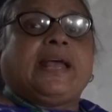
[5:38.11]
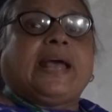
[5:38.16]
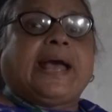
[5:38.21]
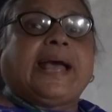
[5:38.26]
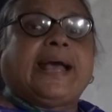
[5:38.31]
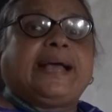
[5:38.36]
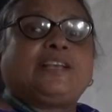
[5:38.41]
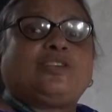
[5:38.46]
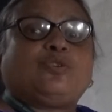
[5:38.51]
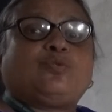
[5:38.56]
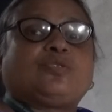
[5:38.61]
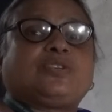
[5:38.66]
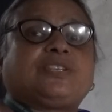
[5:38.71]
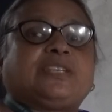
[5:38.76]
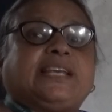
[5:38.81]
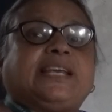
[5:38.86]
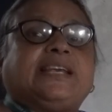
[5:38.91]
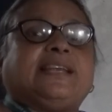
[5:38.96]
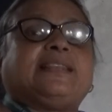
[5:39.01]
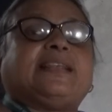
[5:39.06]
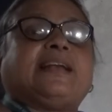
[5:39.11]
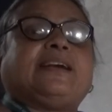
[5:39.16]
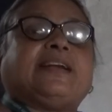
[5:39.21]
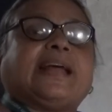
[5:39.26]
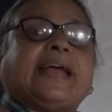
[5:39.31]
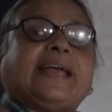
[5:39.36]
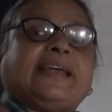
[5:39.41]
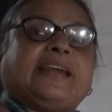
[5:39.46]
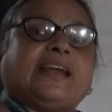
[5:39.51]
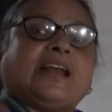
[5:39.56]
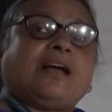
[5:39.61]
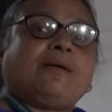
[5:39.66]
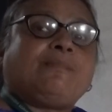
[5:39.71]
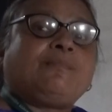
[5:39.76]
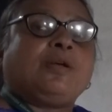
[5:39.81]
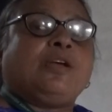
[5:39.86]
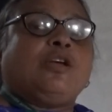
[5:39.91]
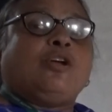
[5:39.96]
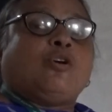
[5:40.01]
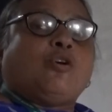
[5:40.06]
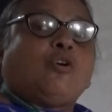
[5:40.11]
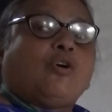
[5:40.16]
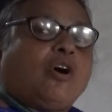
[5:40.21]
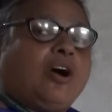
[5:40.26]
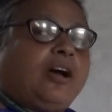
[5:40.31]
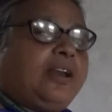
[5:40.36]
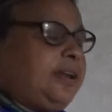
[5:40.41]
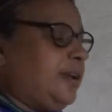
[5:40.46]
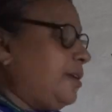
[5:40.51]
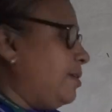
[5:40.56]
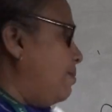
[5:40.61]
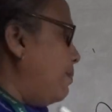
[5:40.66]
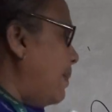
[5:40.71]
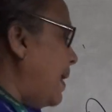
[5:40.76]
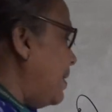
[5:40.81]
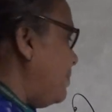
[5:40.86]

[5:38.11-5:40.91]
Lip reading: as you see in the diagram, or by